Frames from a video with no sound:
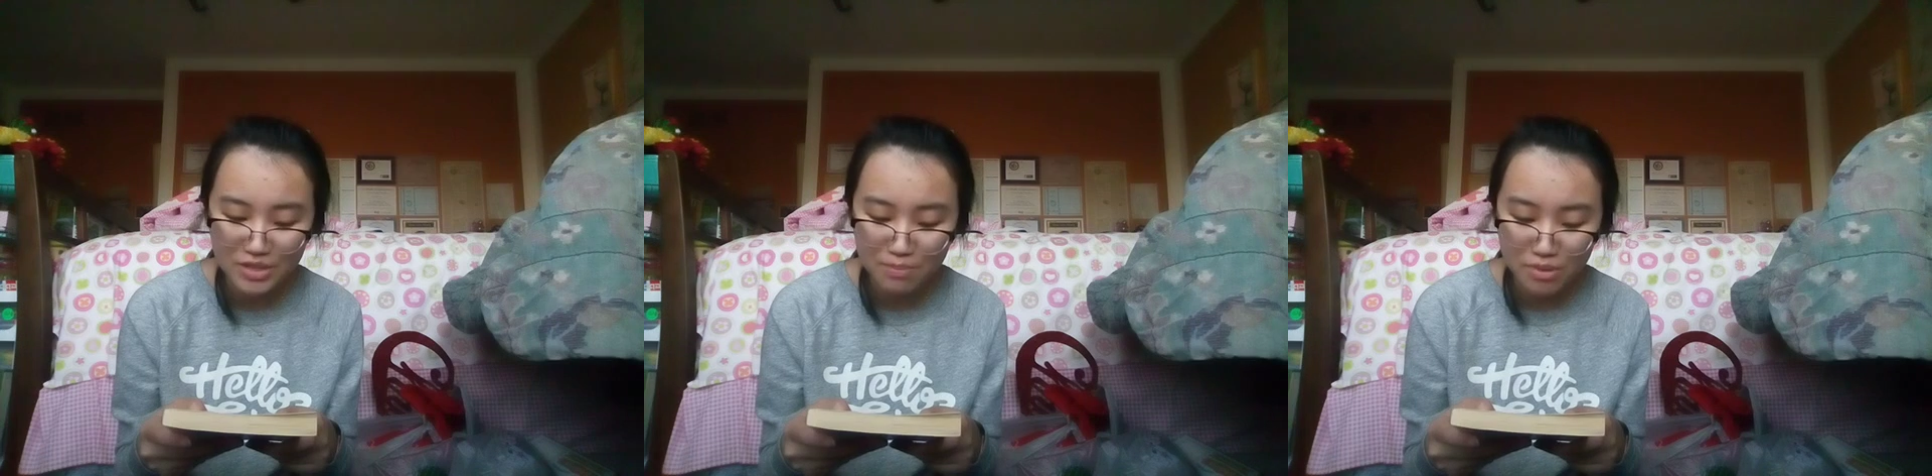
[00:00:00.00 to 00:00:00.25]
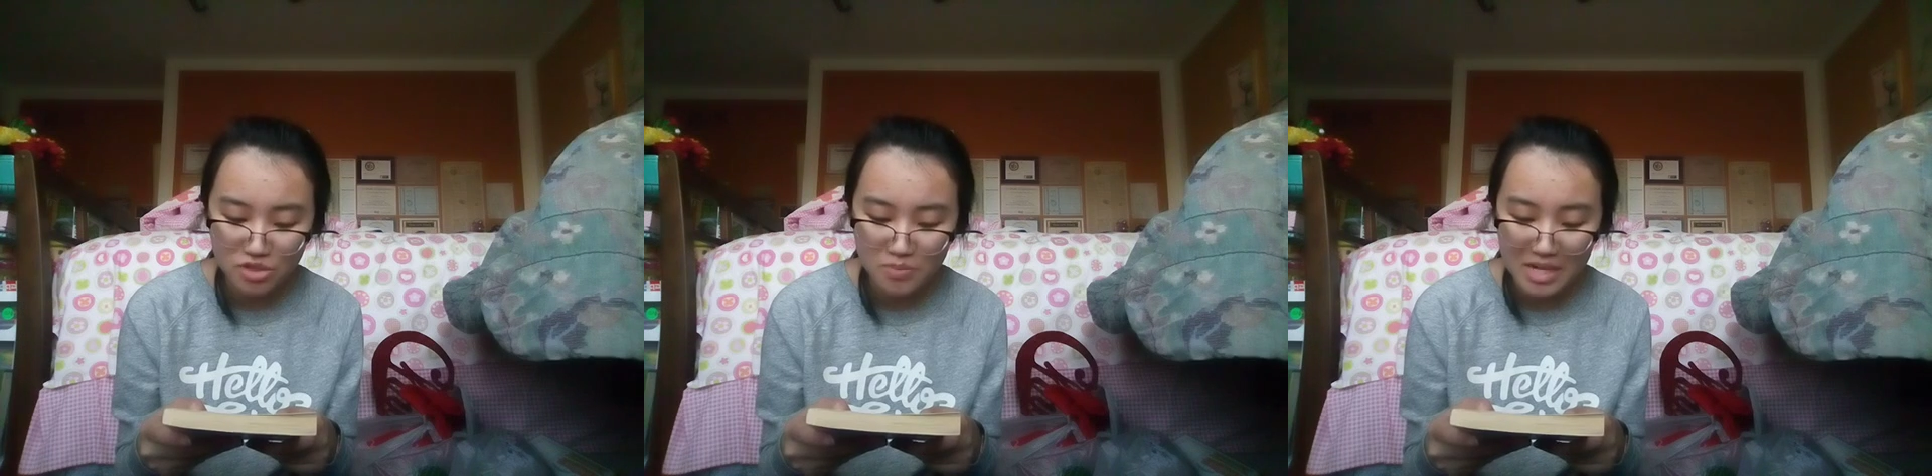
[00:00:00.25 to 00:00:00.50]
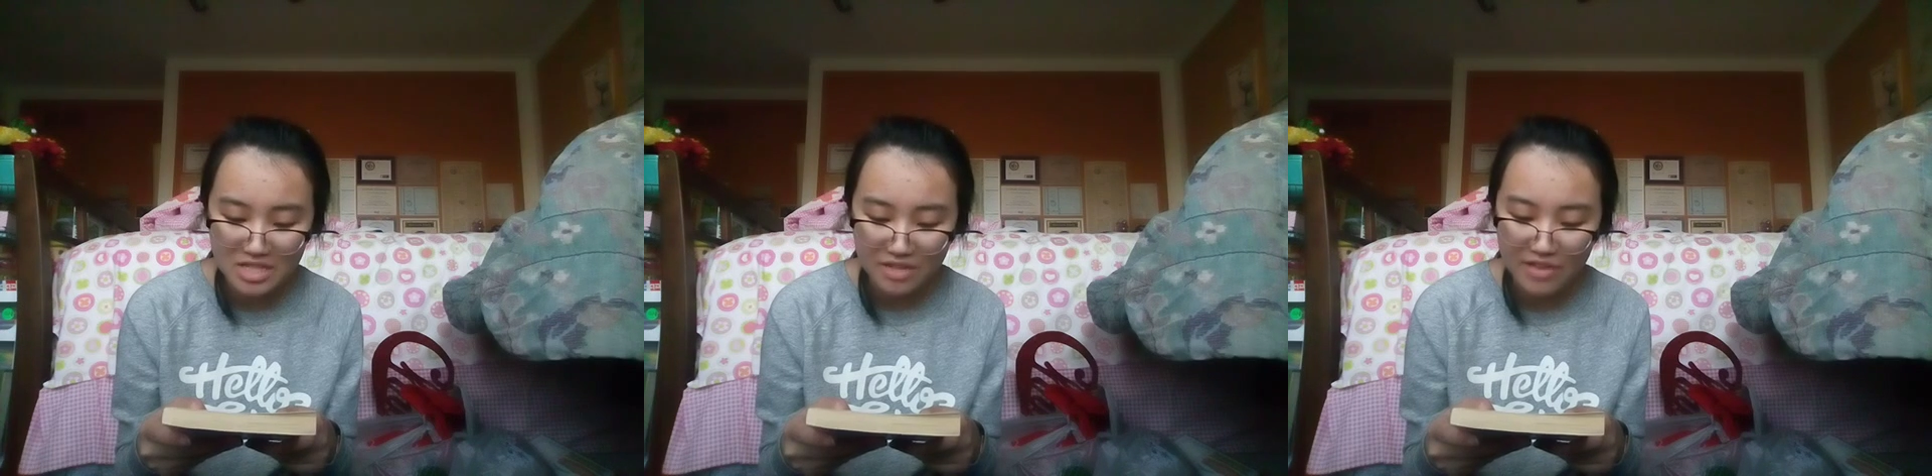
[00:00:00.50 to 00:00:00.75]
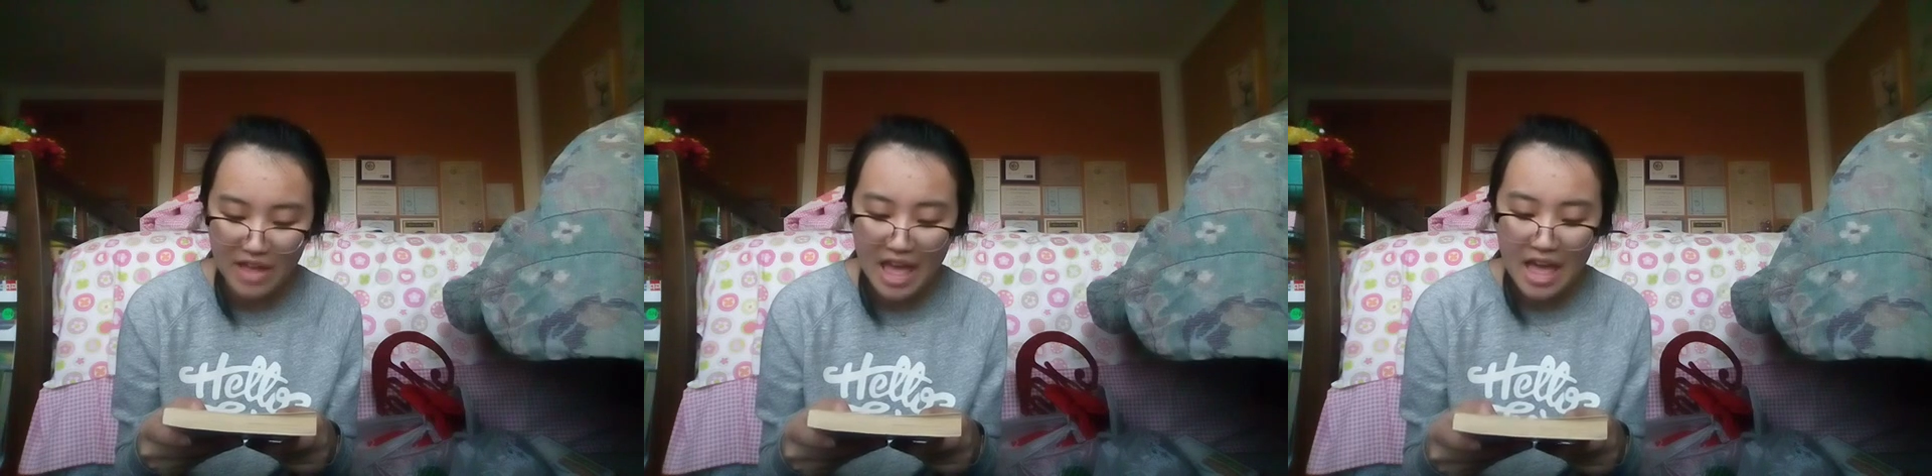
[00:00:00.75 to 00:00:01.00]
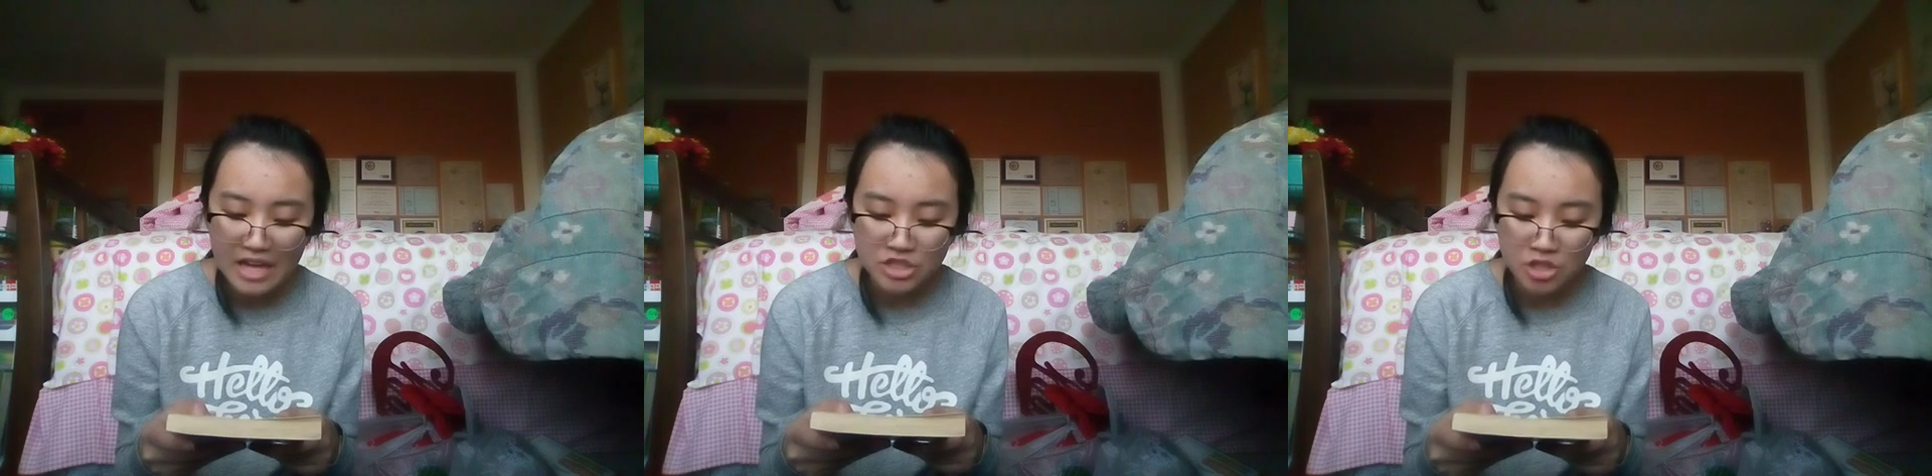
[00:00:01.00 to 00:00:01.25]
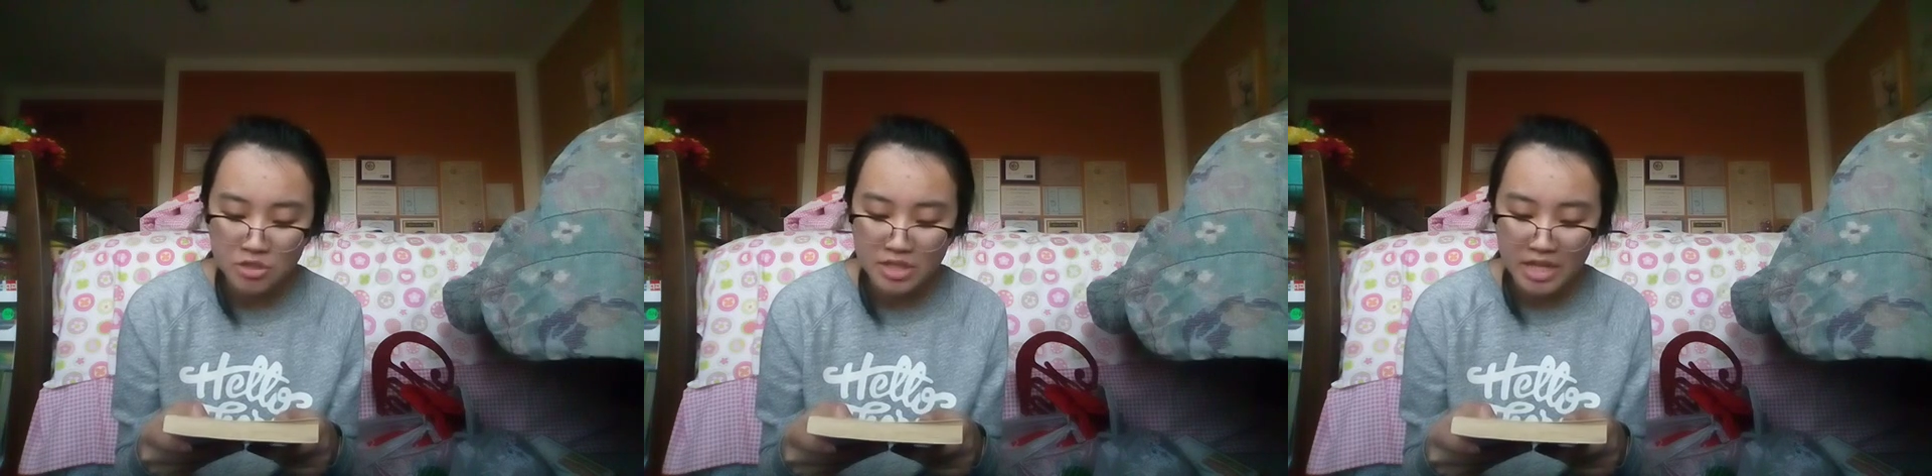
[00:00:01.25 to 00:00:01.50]
in perspective
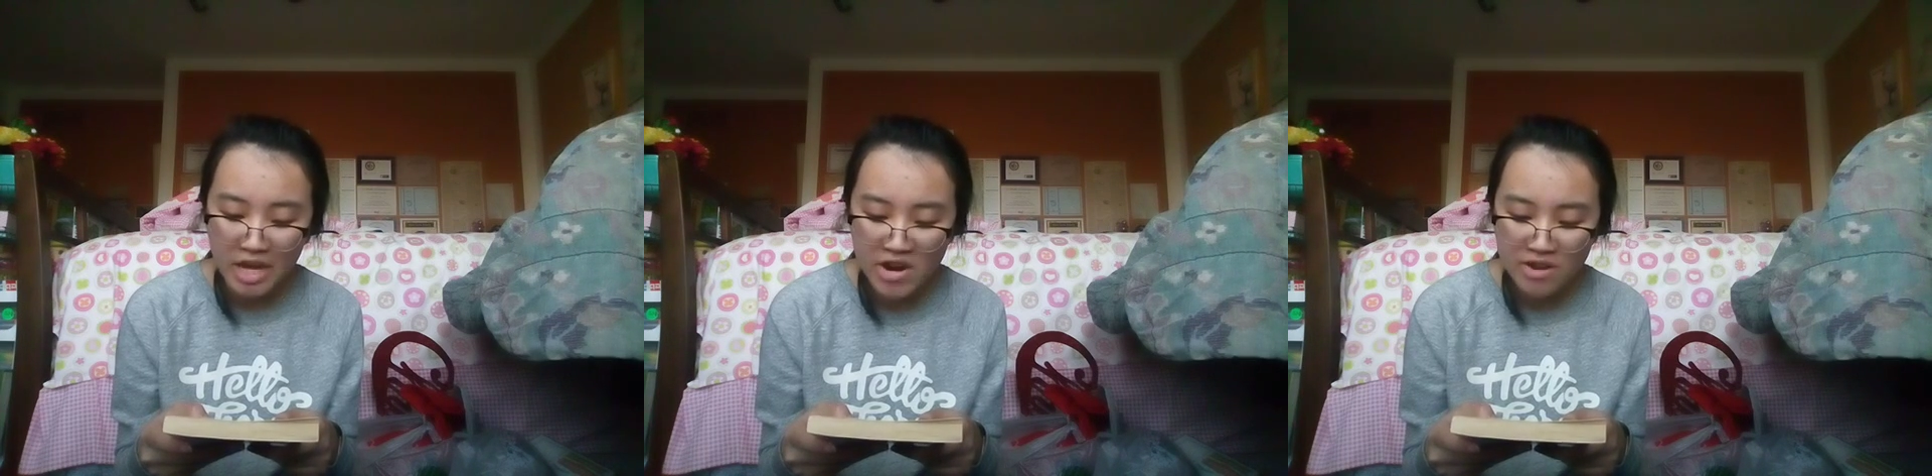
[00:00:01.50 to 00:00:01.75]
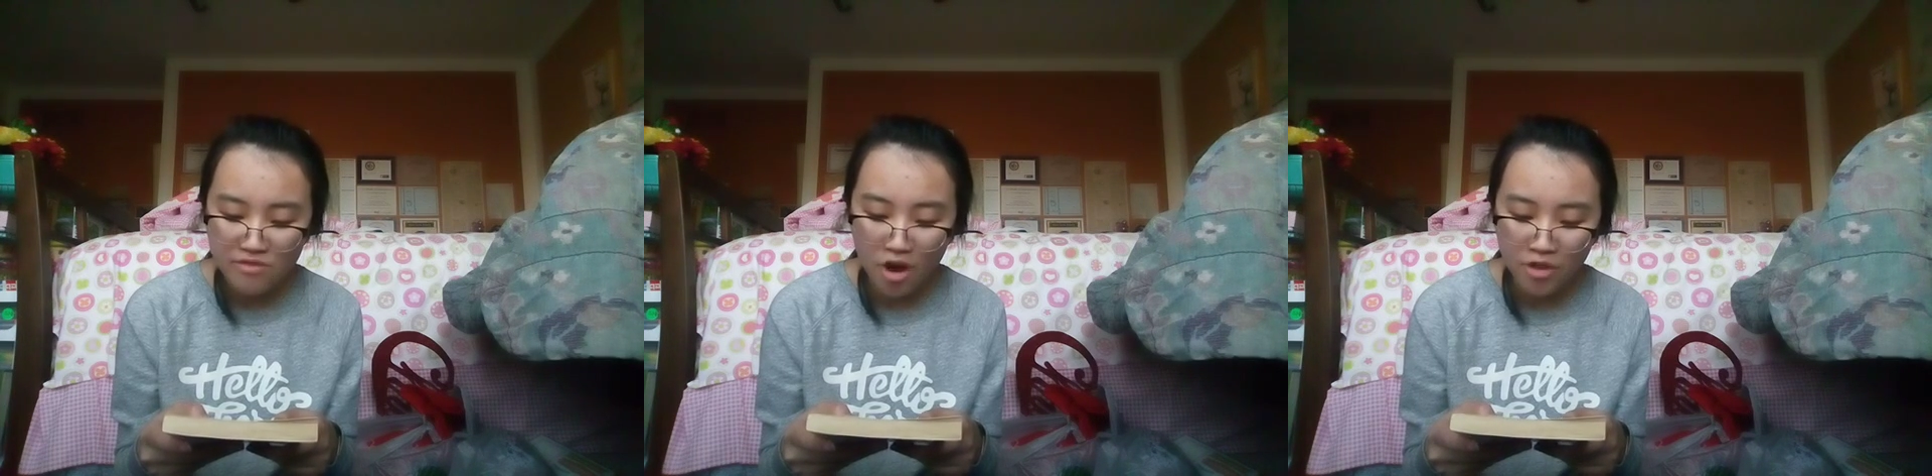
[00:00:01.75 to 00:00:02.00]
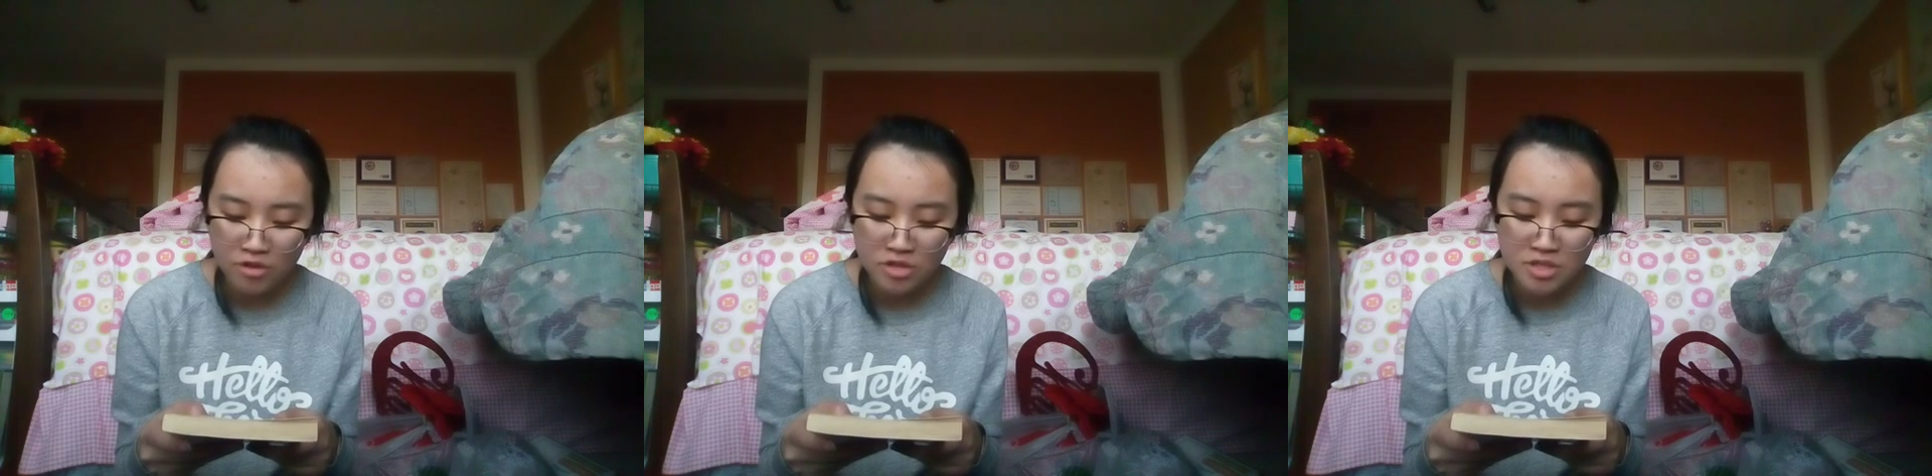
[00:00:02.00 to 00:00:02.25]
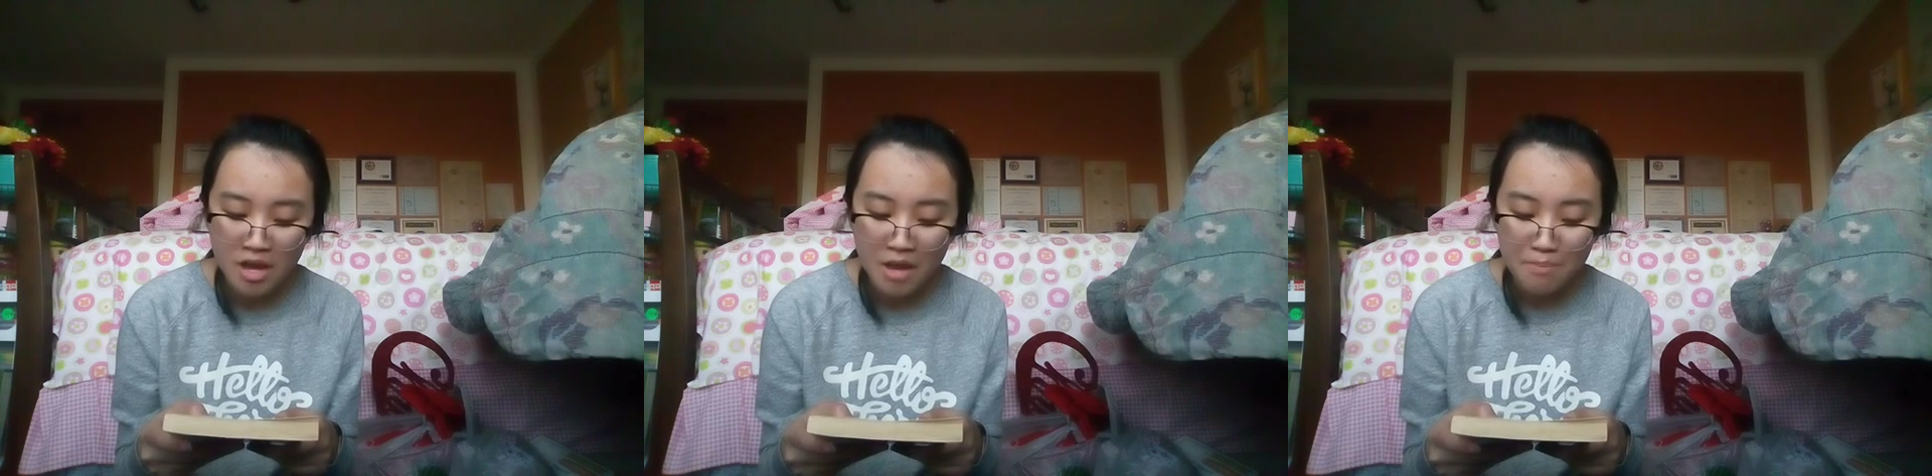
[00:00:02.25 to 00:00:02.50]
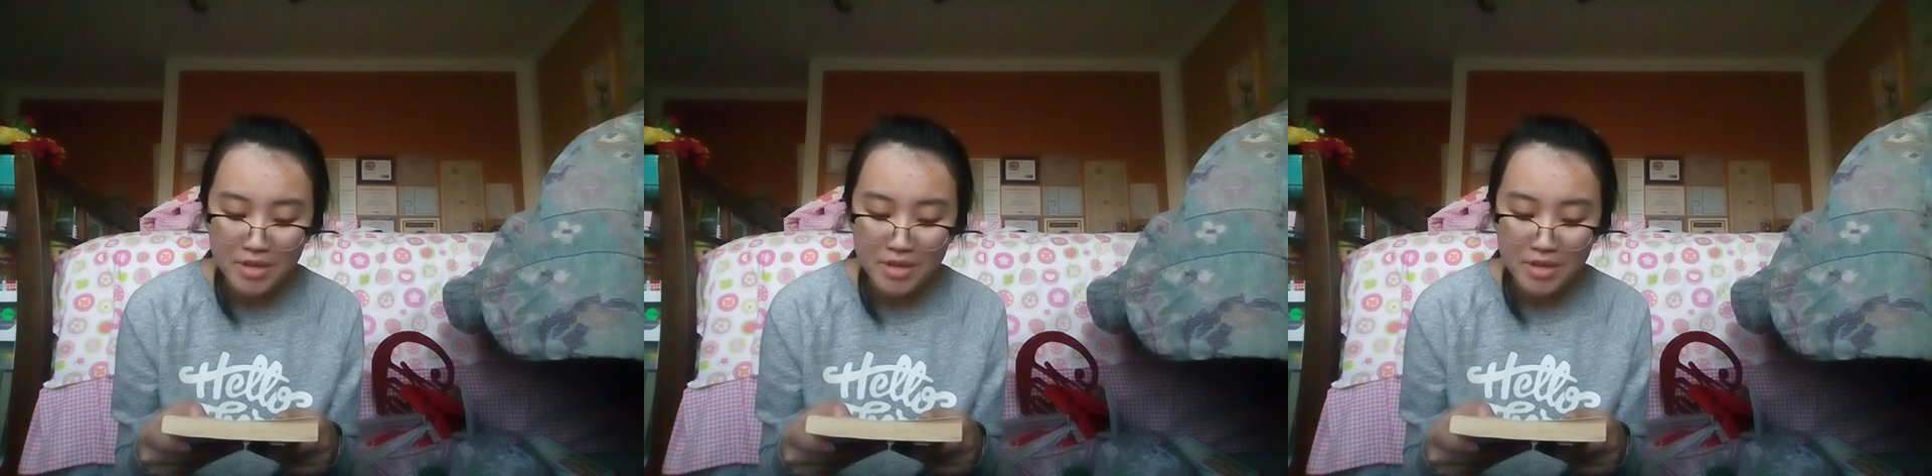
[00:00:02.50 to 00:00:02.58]
and shows that caring for others,